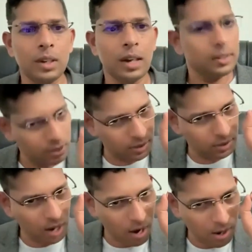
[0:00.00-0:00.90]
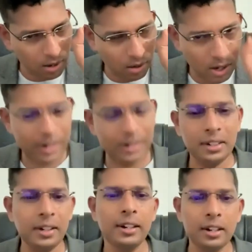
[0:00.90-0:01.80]
as are correct
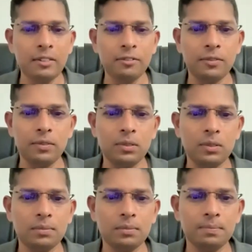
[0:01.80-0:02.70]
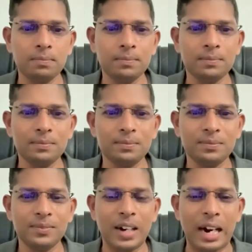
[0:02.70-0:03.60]
enough,
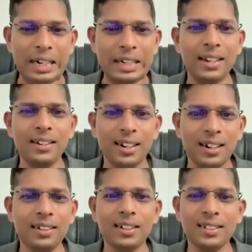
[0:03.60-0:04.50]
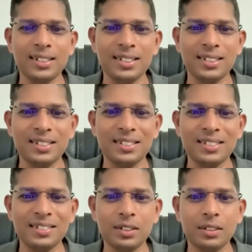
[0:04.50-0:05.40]
unless
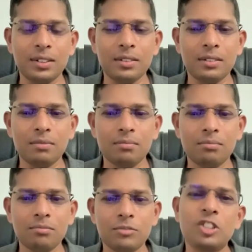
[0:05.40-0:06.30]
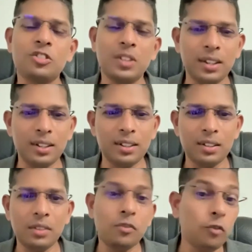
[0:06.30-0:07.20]
just think,
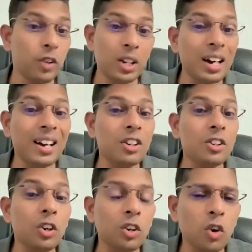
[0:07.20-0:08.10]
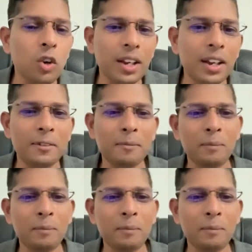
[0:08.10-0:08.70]
if we are not okay,